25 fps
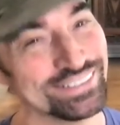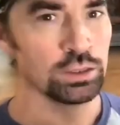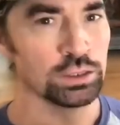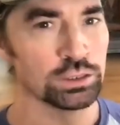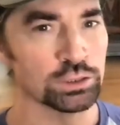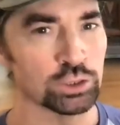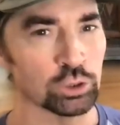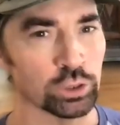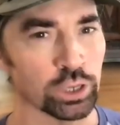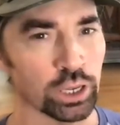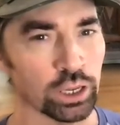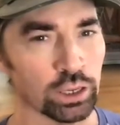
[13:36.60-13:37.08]

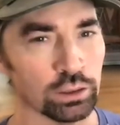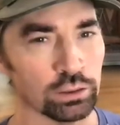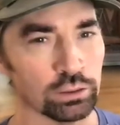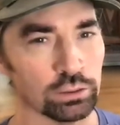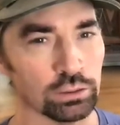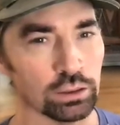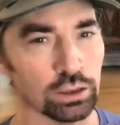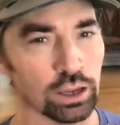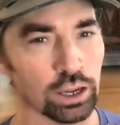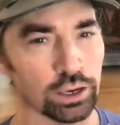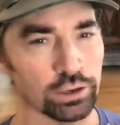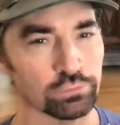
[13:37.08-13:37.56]
So,
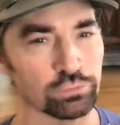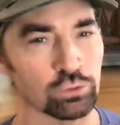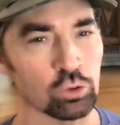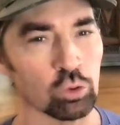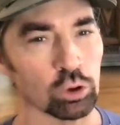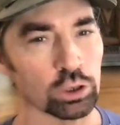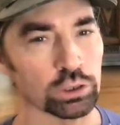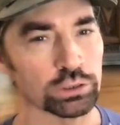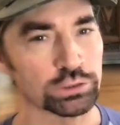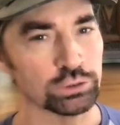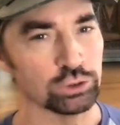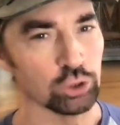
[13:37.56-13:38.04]
again, I of
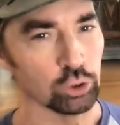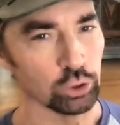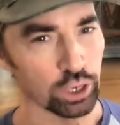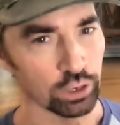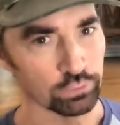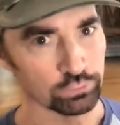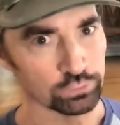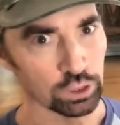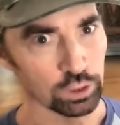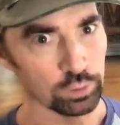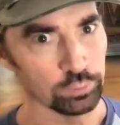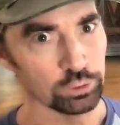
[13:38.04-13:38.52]
course don't
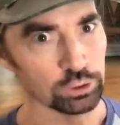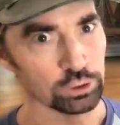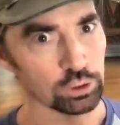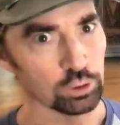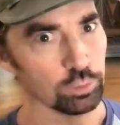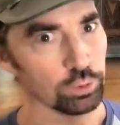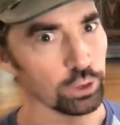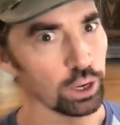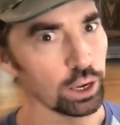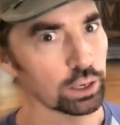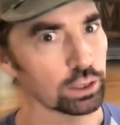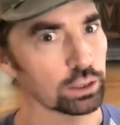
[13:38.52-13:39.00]
have time to go
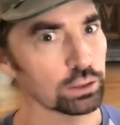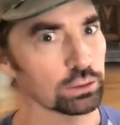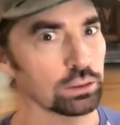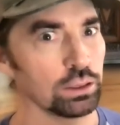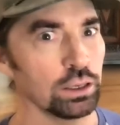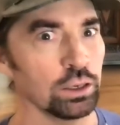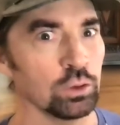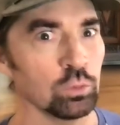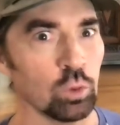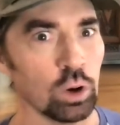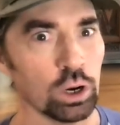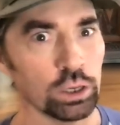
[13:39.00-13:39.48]
back
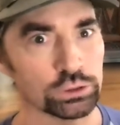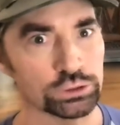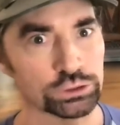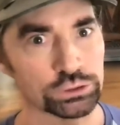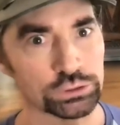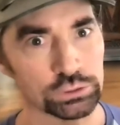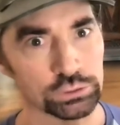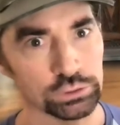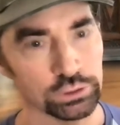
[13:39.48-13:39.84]
and watch